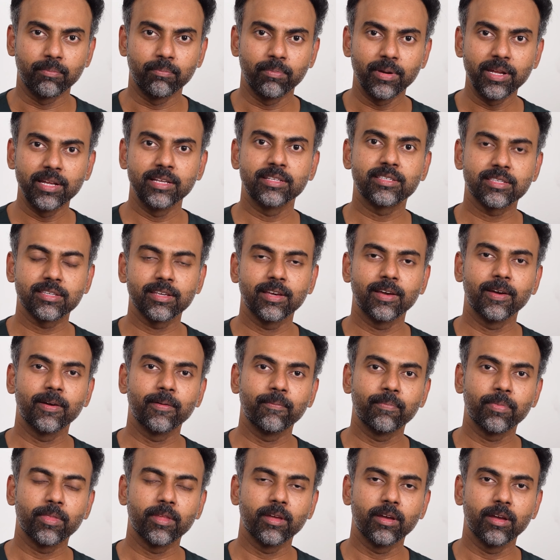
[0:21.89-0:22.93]
Please
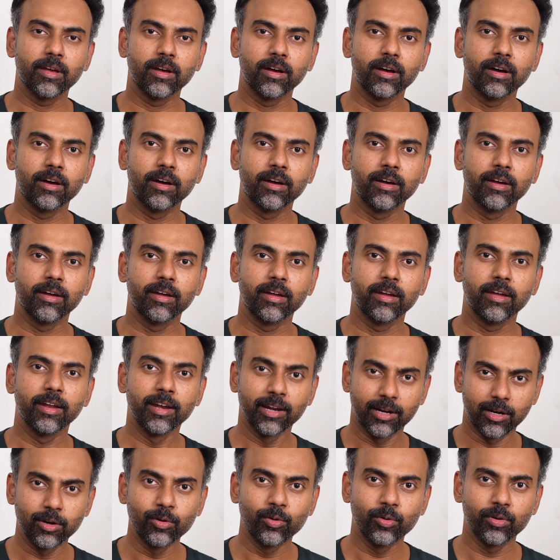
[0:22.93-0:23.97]

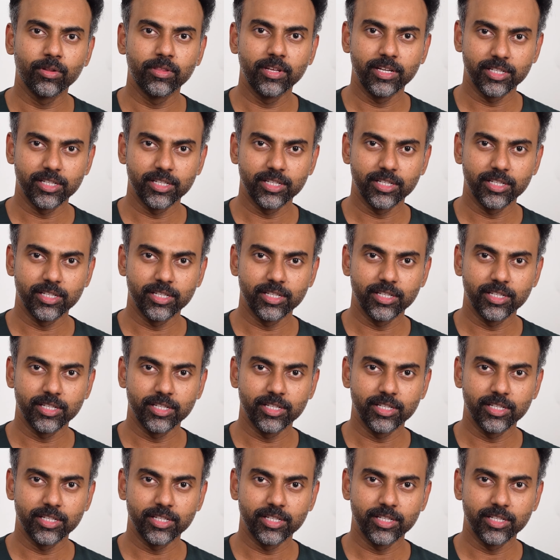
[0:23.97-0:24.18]
include